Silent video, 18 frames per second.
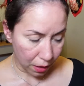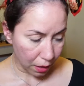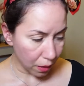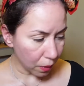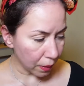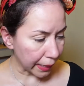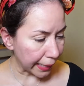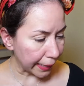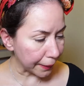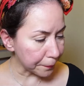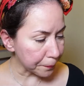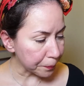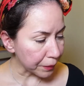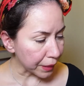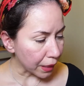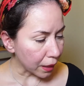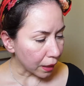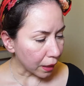Okay.
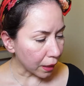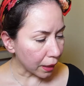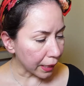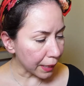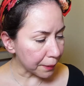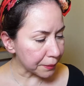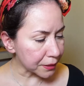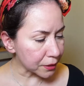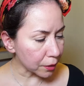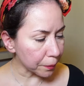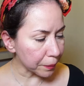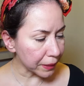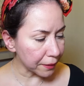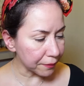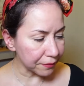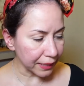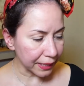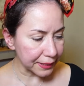Uh, M S R P
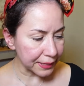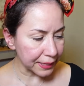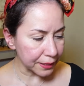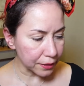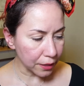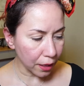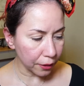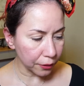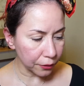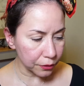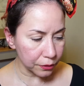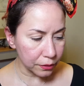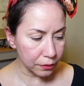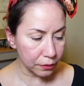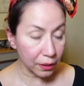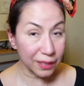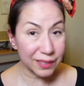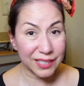of nineteen
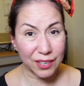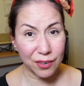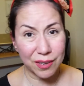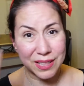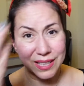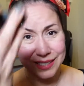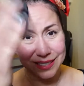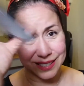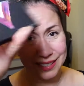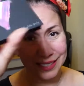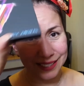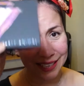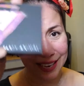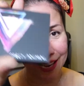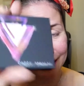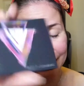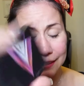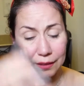dollars. Considering this is a
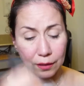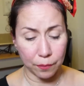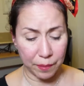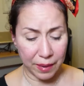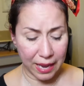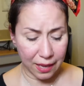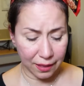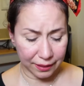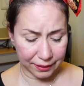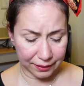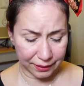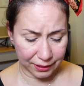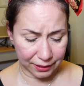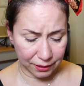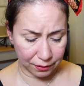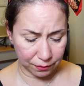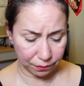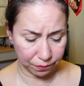tiny little palette,
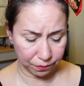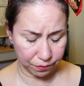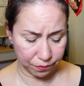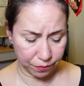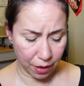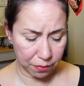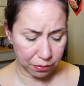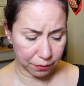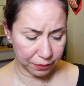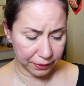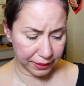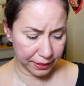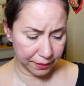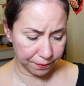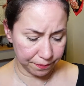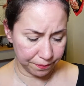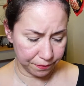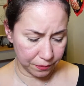that's
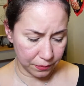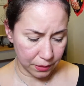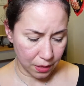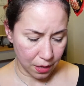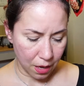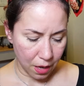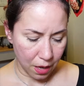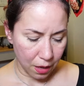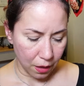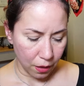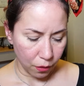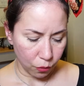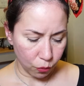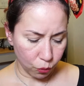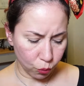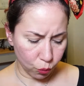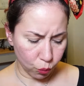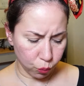probably...
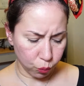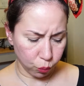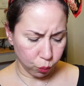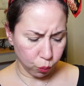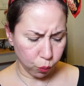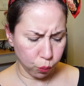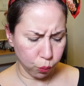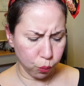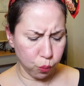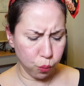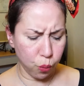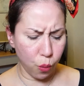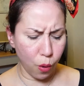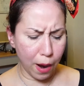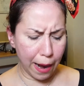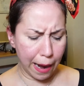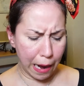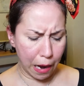
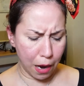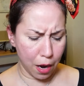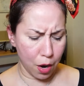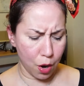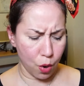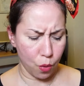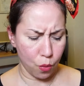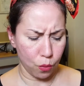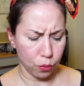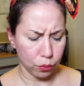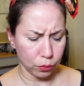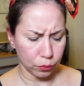Wow!